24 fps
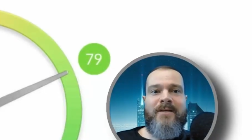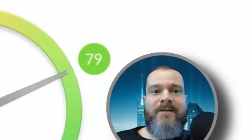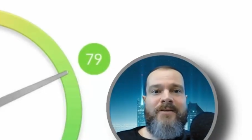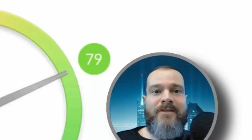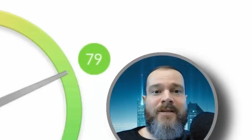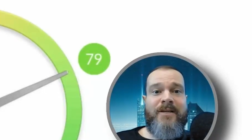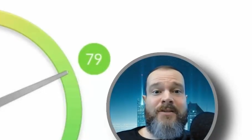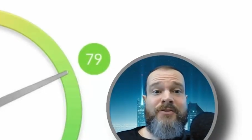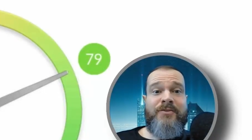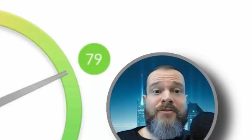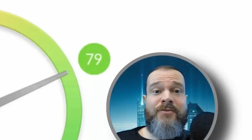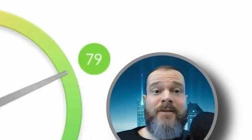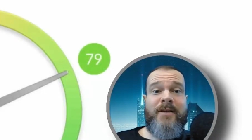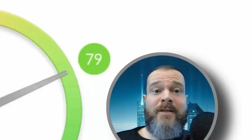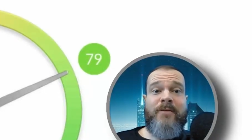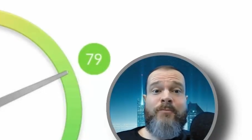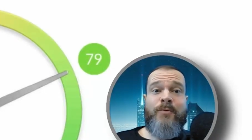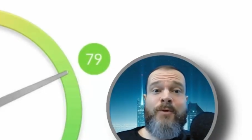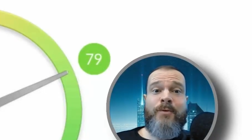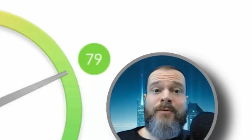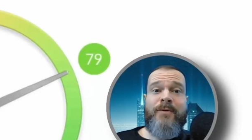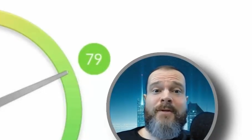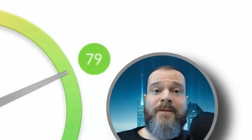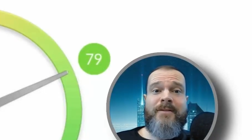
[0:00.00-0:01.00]
Yesterday,
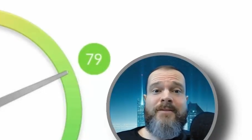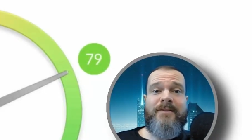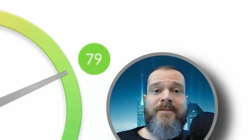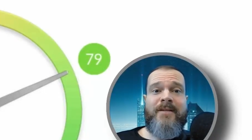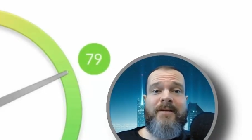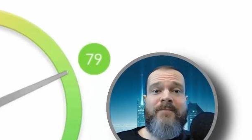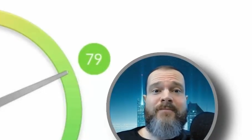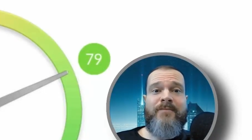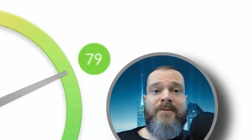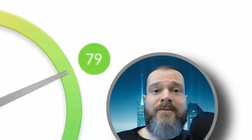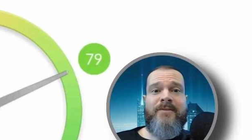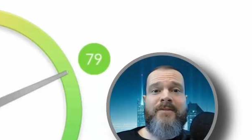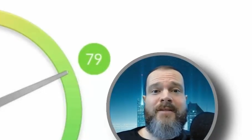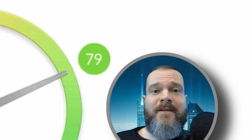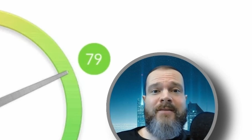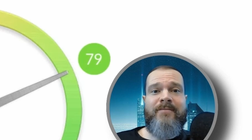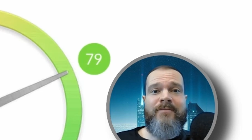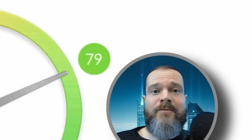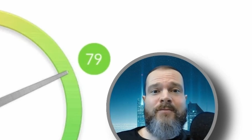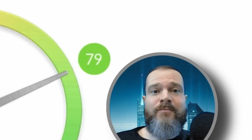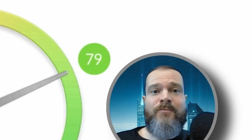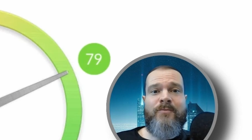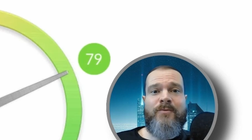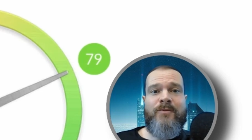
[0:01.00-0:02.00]
we were at
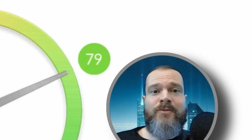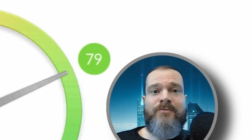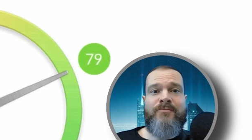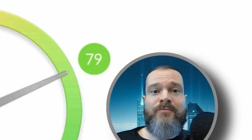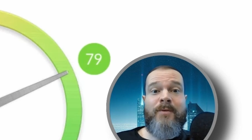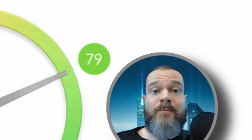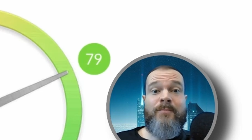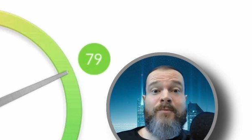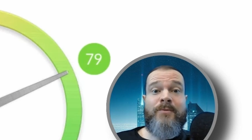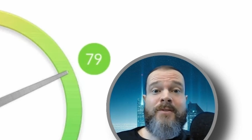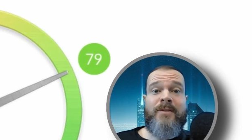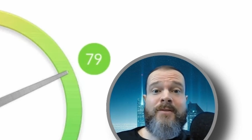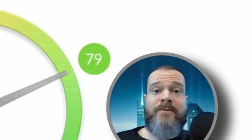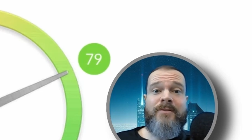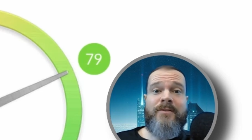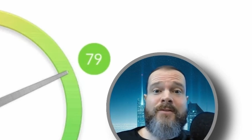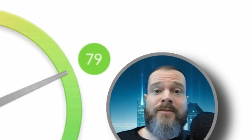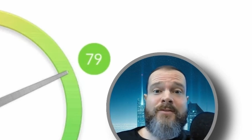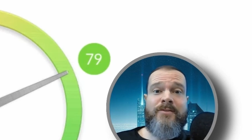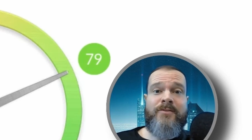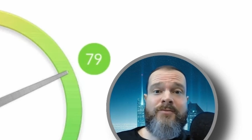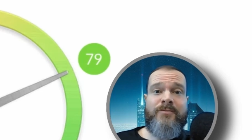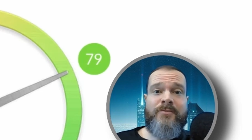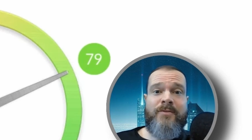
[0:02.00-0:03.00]
77, which represents
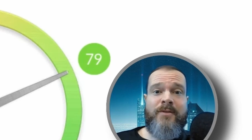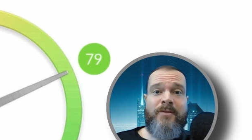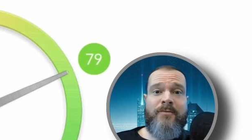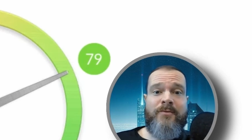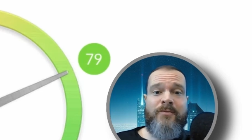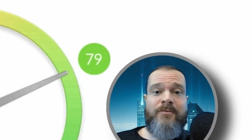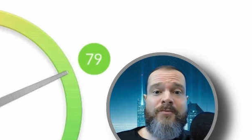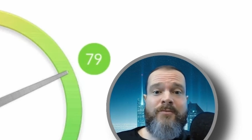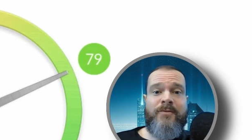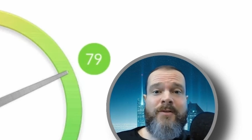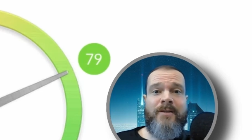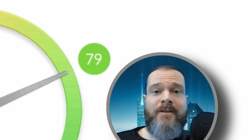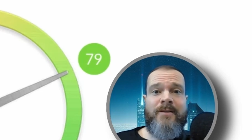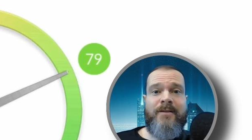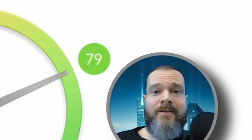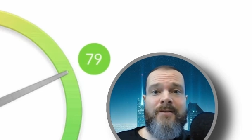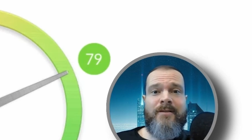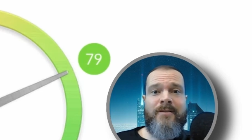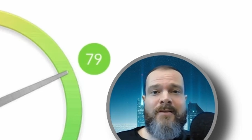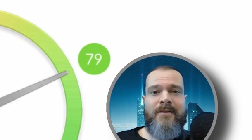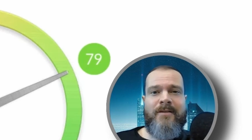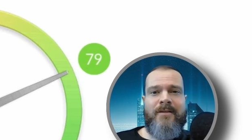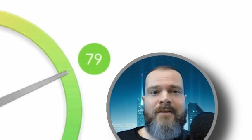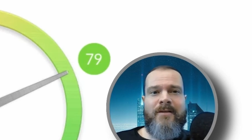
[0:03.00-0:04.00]
extreme
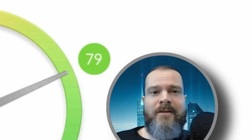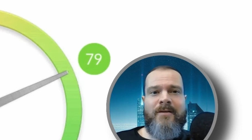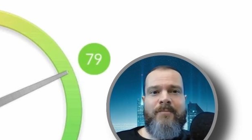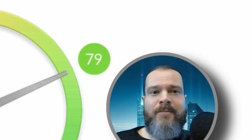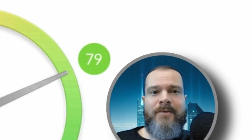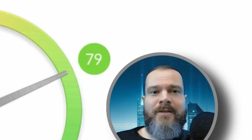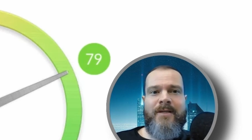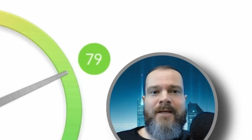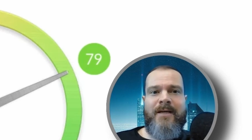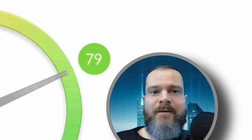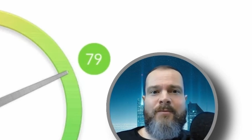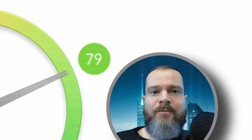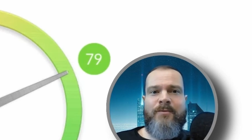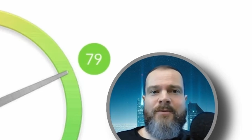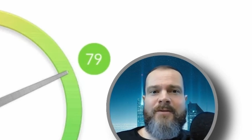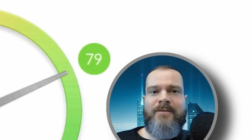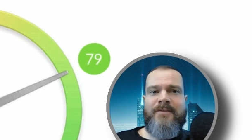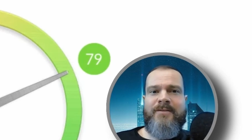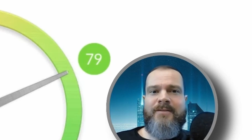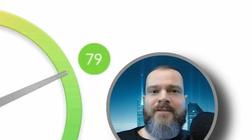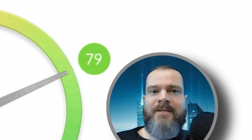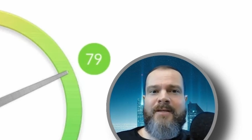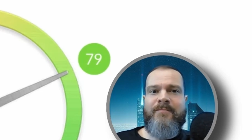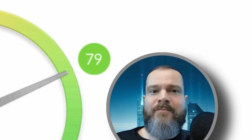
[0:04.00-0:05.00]
greed. But now we're
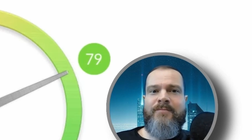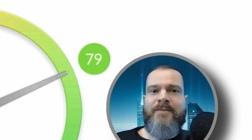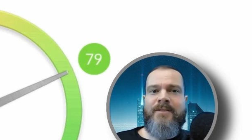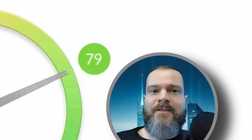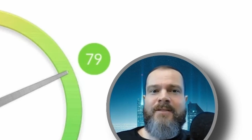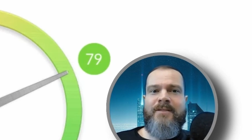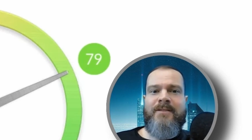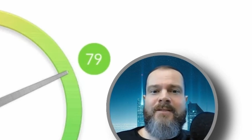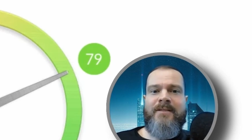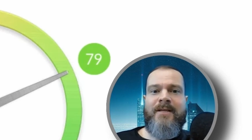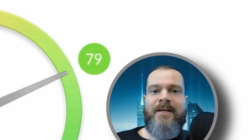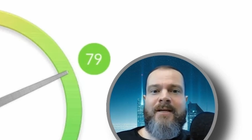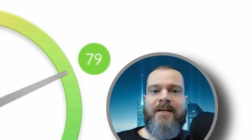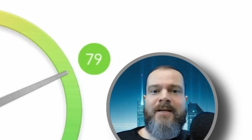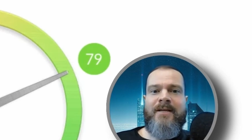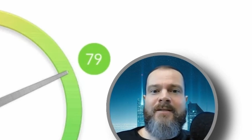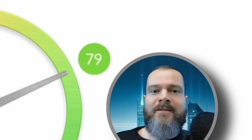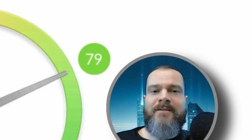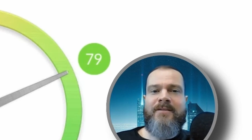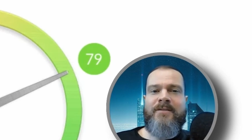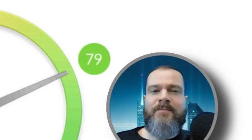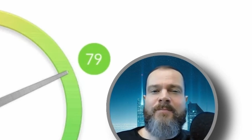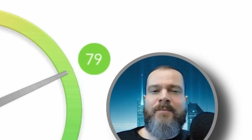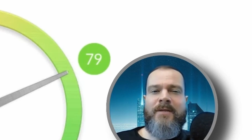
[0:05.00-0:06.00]
at
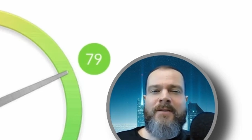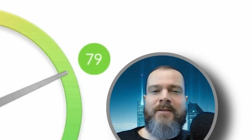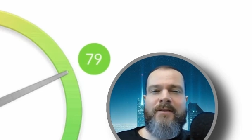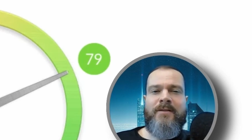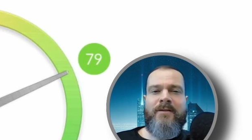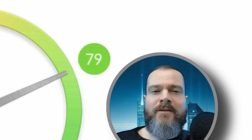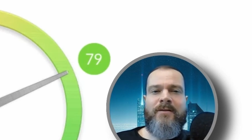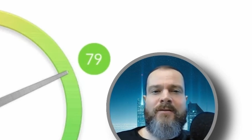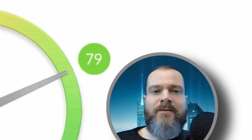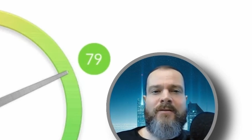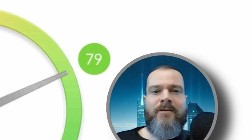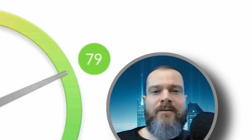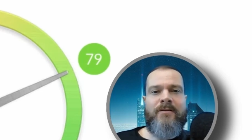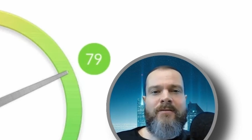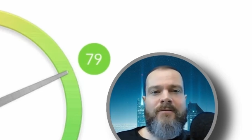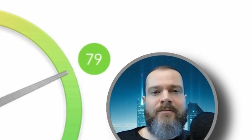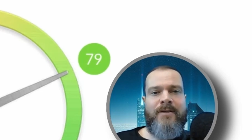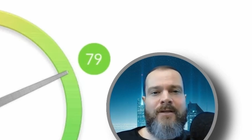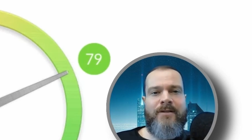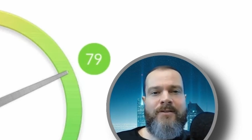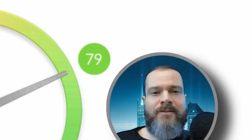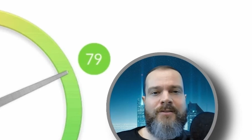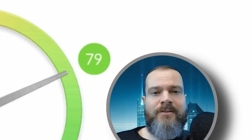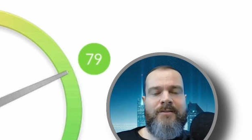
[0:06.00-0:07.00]
79 despite the current
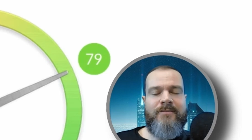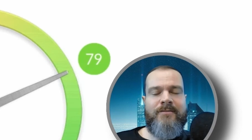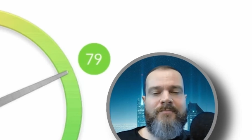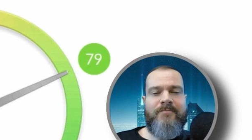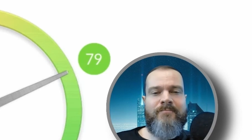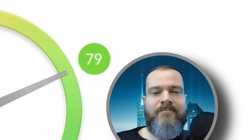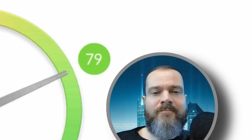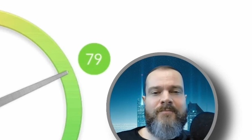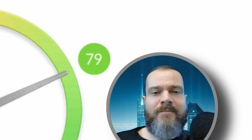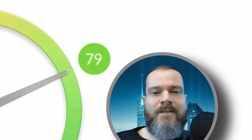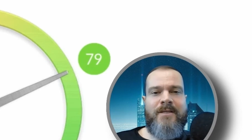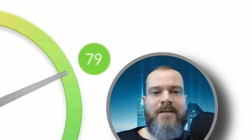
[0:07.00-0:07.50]
correction.